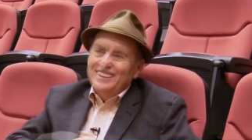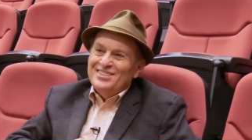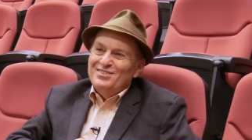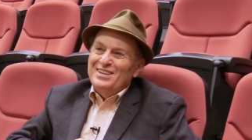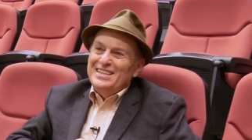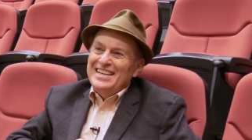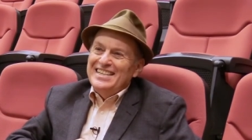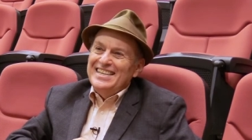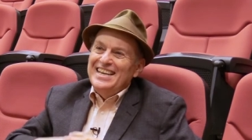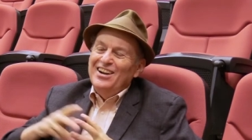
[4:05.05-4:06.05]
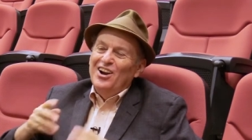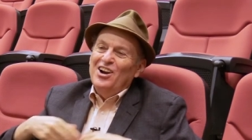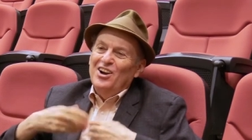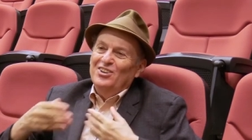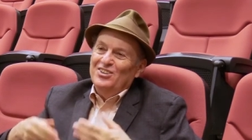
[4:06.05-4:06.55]
So it's, it's in our
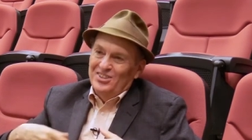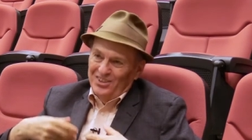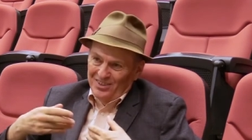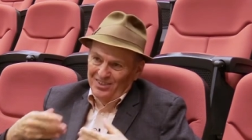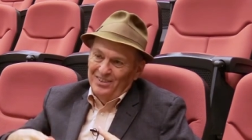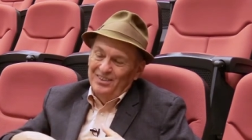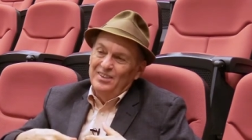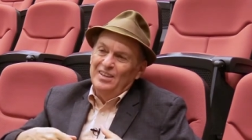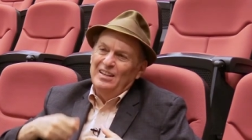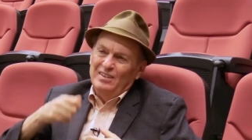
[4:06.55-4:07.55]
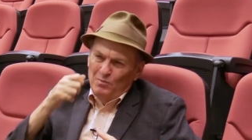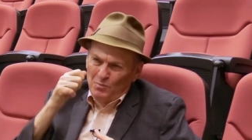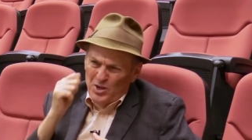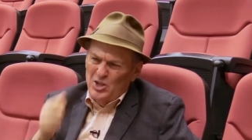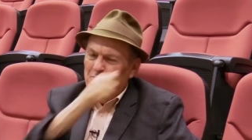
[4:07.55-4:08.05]
culture that
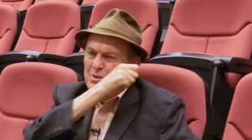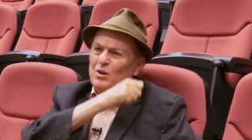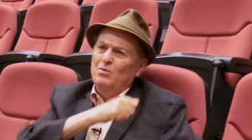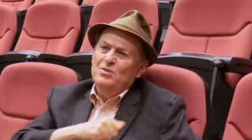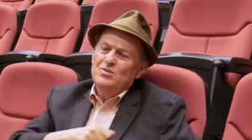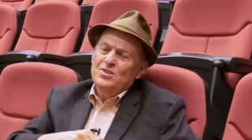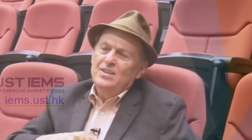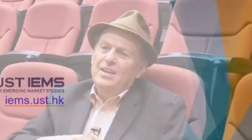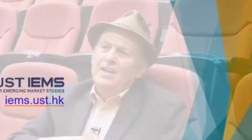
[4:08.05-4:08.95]
we should be owners.